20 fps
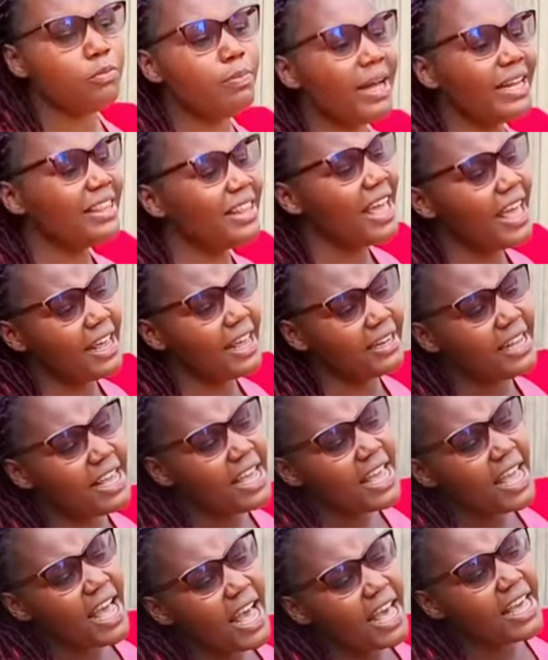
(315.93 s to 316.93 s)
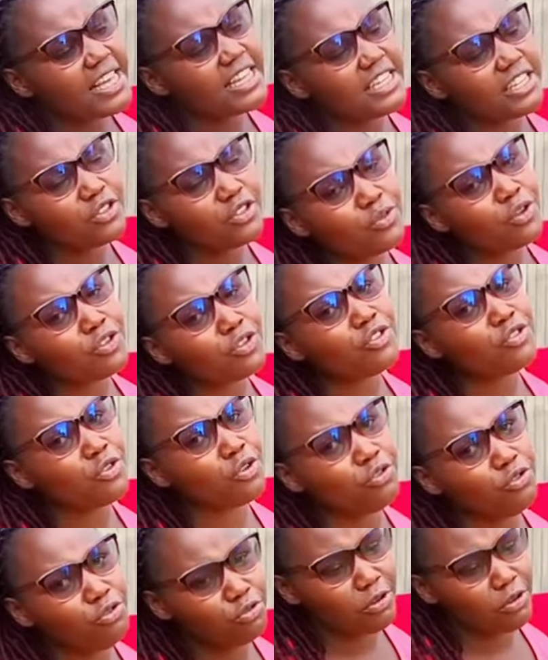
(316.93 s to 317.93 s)
but then it is not so
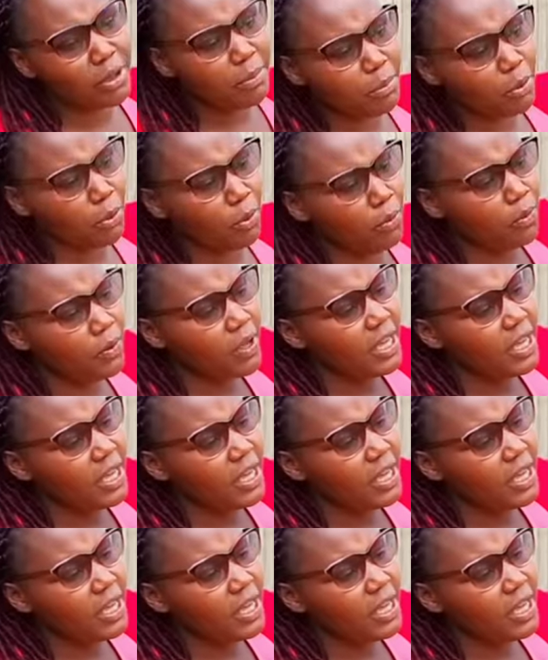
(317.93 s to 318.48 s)
durable.